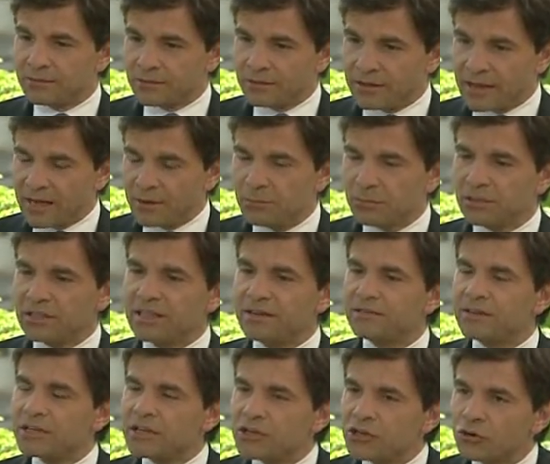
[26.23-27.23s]
they believe
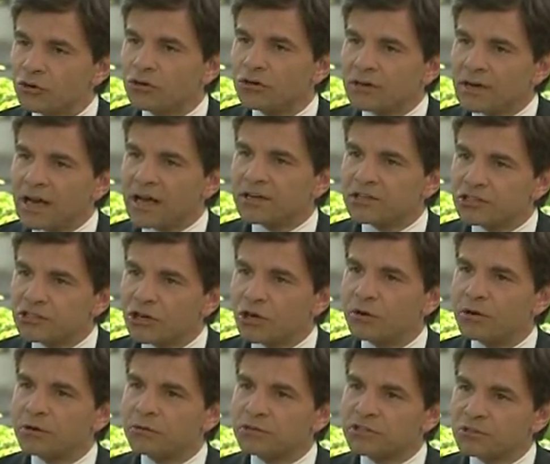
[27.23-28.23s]
that you're not
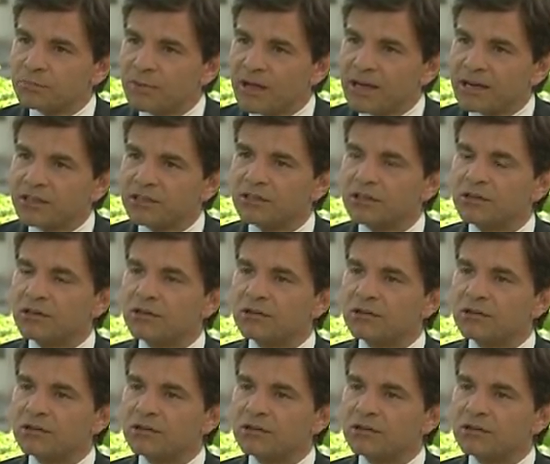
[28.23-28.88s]
showing respect